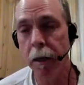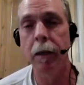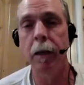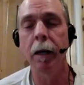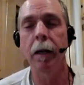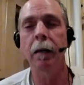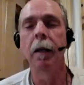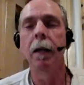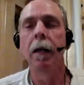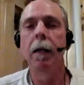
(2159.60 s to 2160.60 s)
I can.
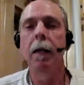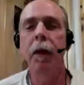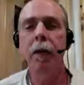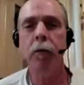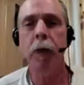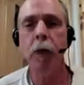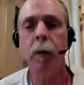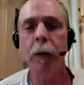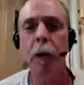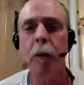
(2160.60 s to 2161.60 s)
Again, thanks
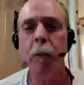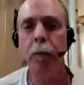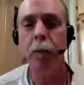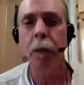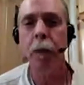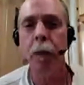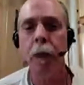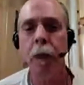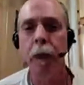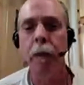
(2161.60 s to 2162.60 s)
for helping out,
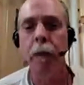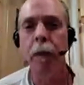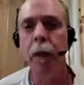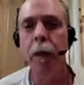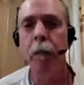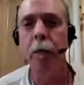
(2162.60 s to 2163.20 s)
and